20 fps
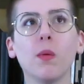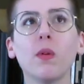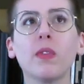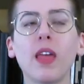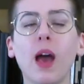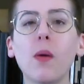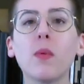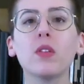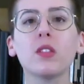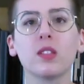
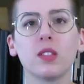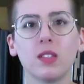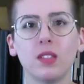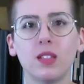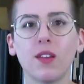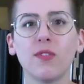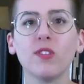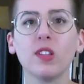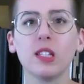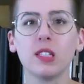That was
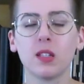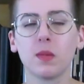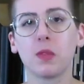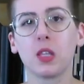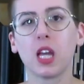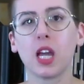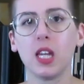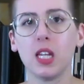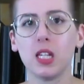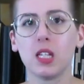definitely
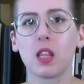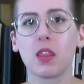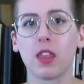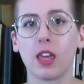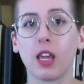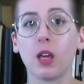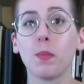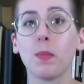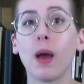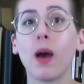something I need to
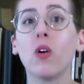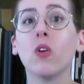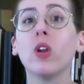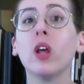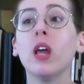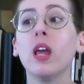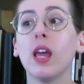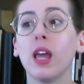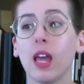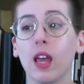think about
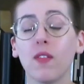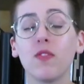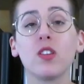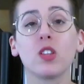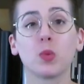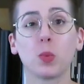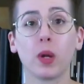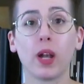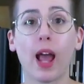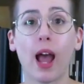if
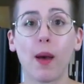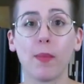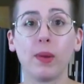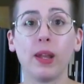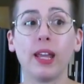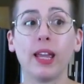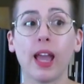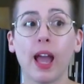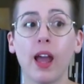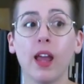this were to happen
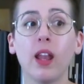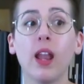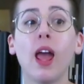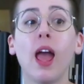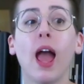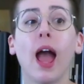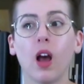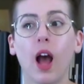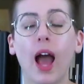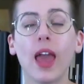again.
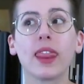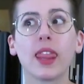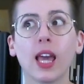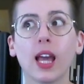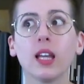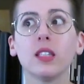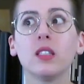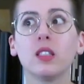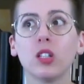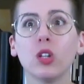I think
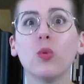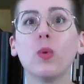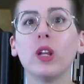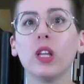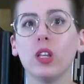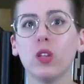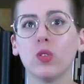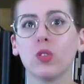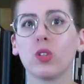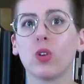I still want
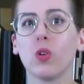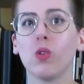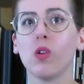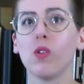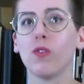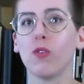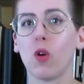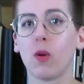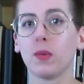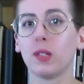to use Google
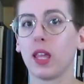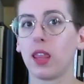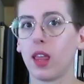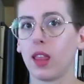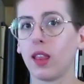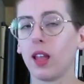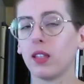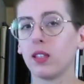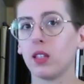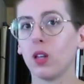Forms. I
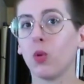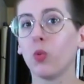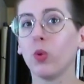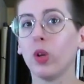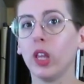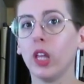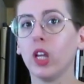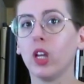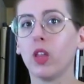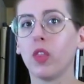think that's a
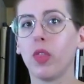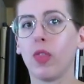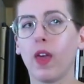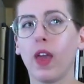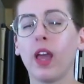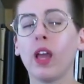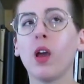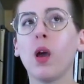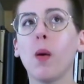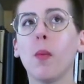really good
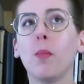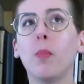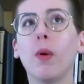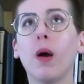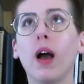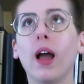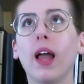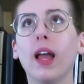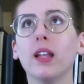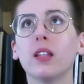thing,
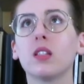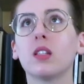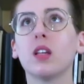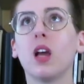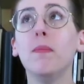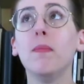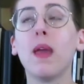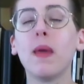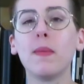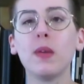but
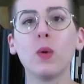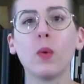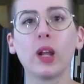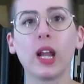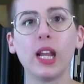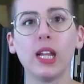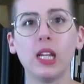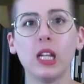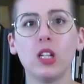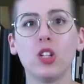maybe what
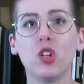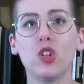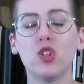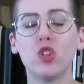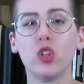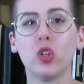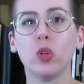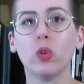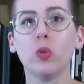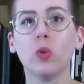I need to
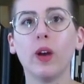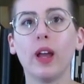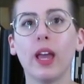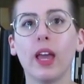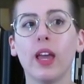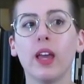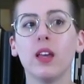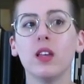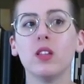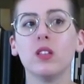do
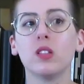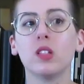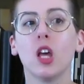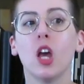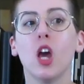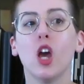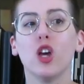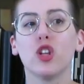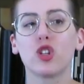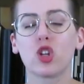is
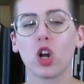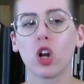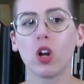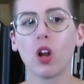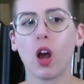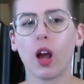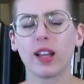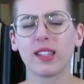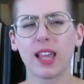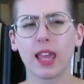turn
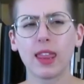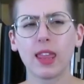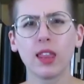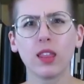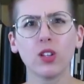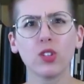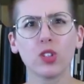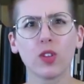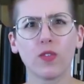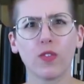on, because I think
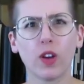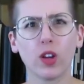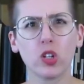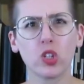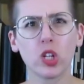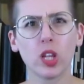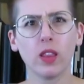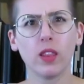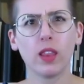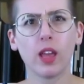there's a
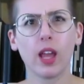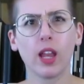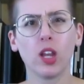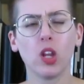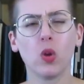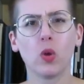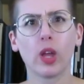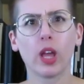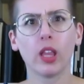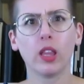function that
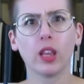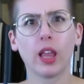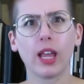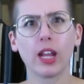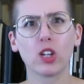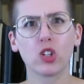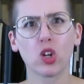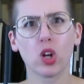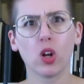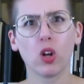you can
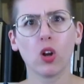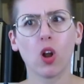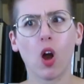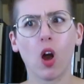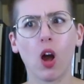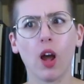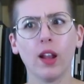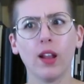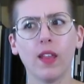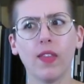like turn
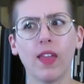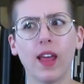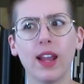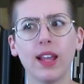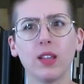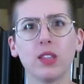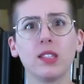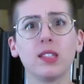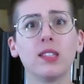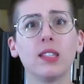on that
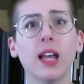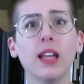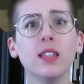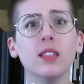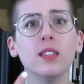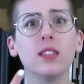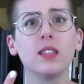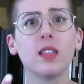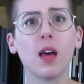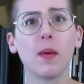it
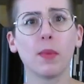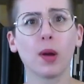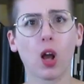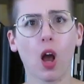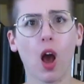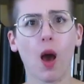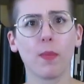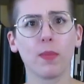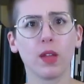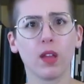sends them a
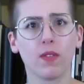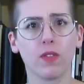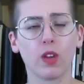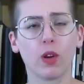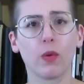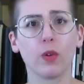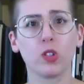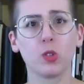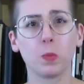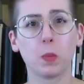copy of their
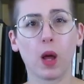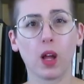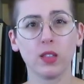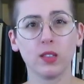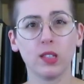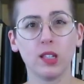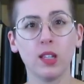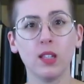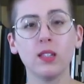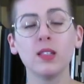
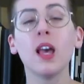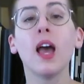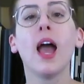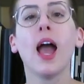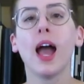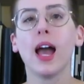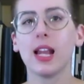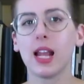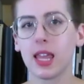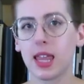responses.
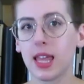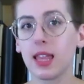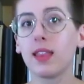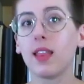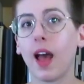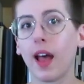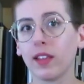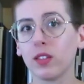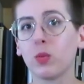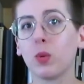And I think
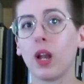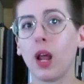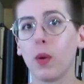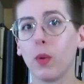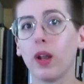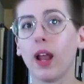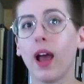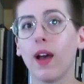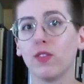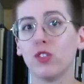that's what I
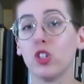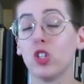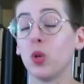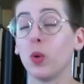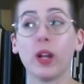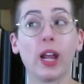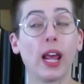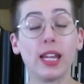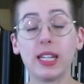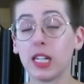would have to do.
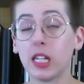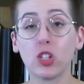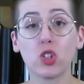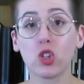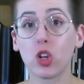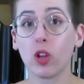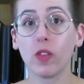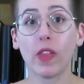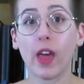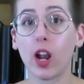And I didn't
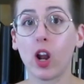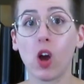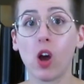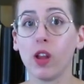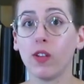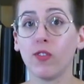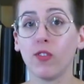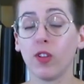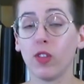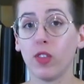turn that
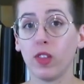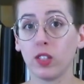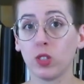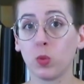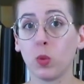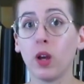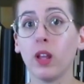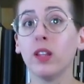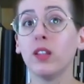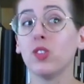on for this
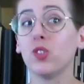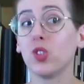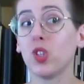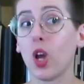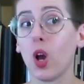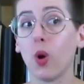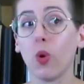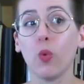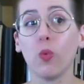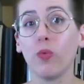one.
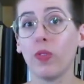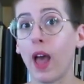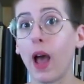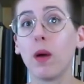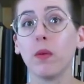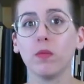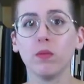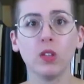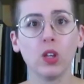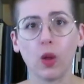So
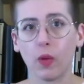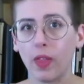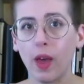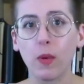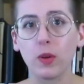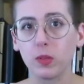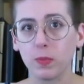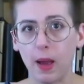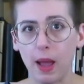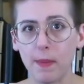that, you know, that
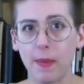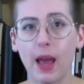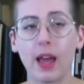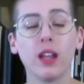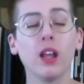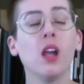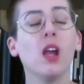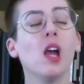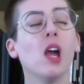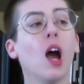was my
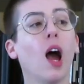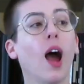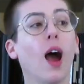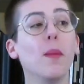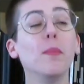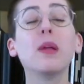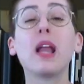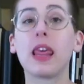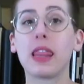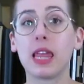bad.
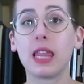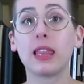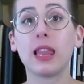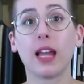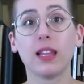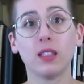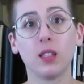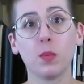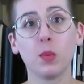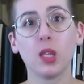But I think
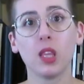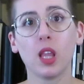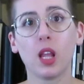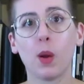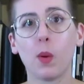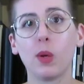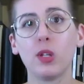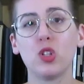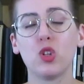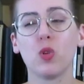that's something that I
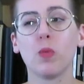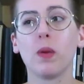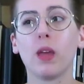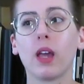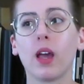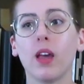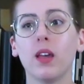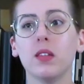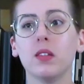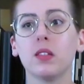would do,
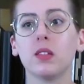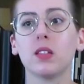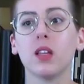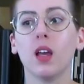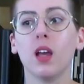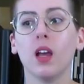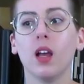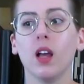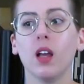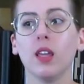because
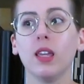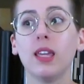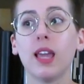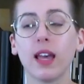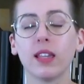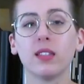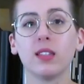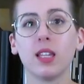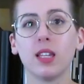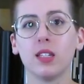
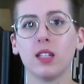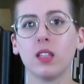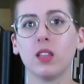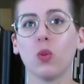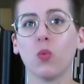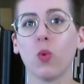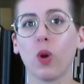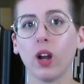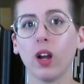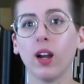yes, they did the
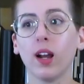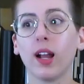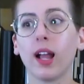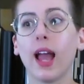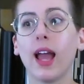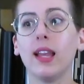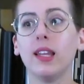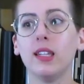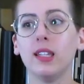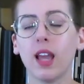work,
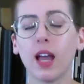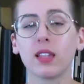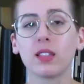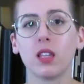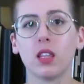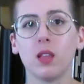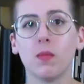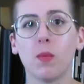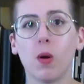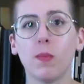and yes,
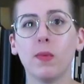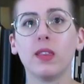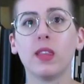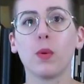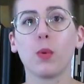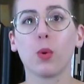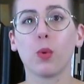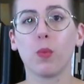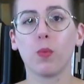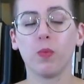in the moment they
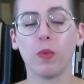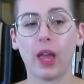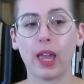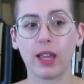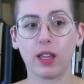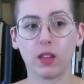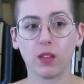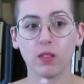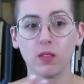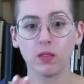were
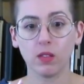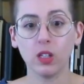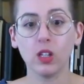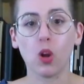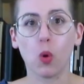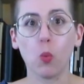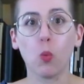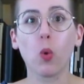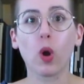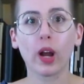like, you
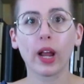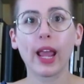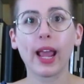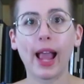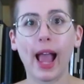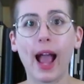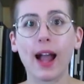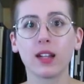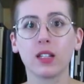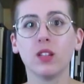know, working
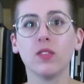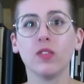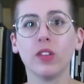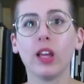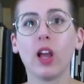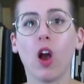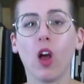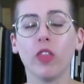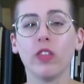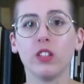
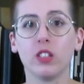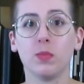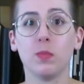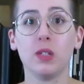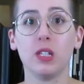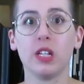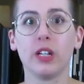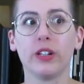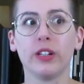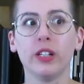actively on this
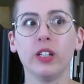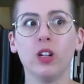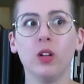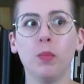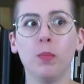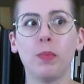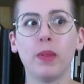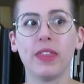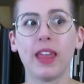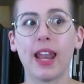
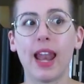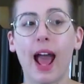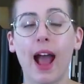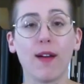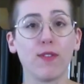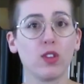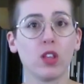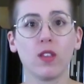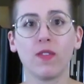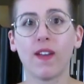material, but then
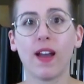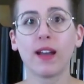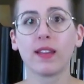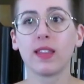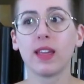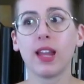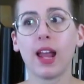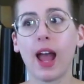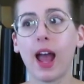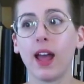after the fact,
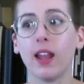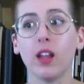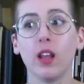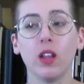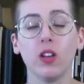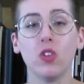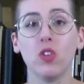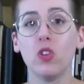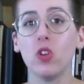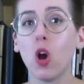they
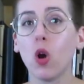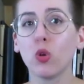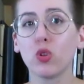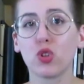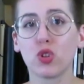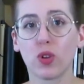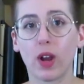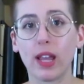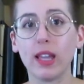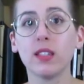had no
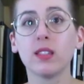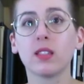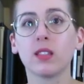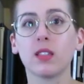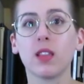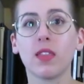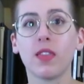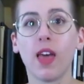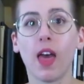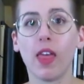
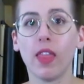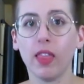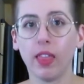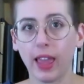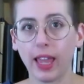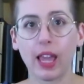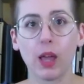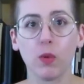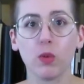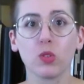trace that
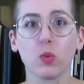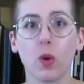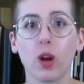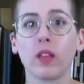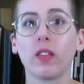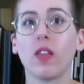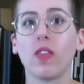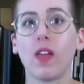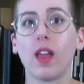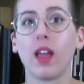like it was
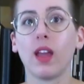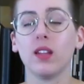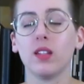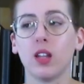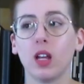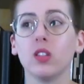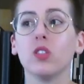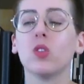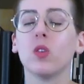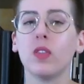work that they had
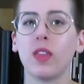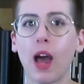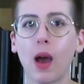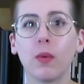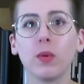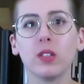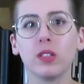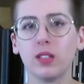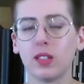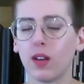done. So that
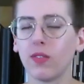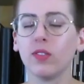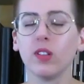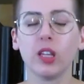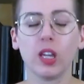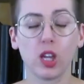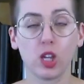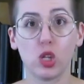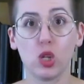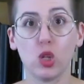was
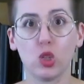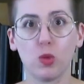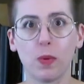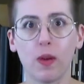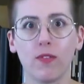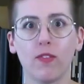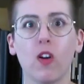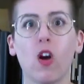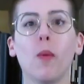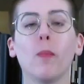definitely a huge
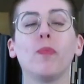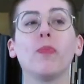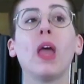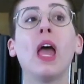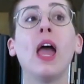pitfall.